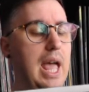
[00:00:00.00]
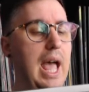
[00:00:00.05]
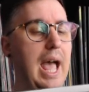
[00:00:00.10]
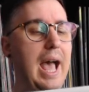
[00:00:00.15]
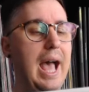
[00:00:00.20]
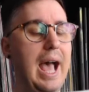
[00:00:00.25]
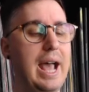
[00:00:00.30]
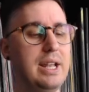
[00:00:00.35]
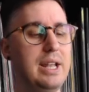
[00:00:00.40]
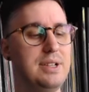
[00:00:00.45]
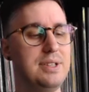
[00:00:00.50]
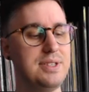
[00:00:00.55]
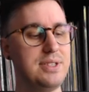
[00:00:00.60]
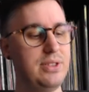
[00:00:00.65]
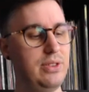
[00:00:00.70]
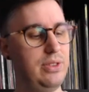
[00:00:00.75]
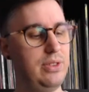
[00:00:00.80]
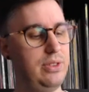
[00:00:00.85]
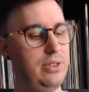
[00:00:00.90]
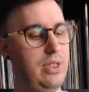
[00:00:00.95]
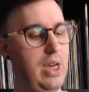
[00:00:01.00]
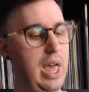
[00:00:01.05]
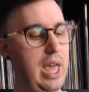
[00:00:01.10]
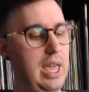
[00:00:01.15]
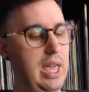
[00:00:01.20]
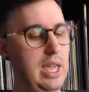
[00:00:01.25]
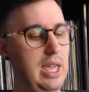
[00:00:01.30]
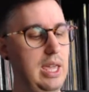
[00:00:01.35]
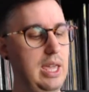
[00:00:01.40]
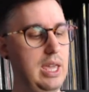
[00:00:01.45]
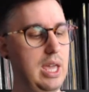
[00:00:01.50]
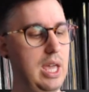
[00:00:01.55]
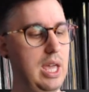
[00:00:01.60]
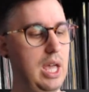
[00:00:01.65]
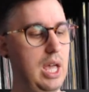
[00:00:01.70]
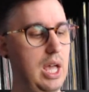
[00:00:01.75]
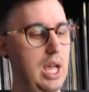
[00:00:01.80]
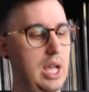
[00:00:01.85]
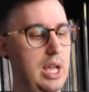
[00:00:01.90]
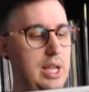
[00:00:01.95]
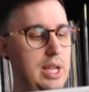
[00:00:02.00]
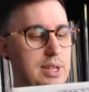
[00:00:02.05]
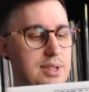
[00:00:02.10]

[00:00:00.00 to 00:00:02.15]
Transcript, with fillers: and they uh,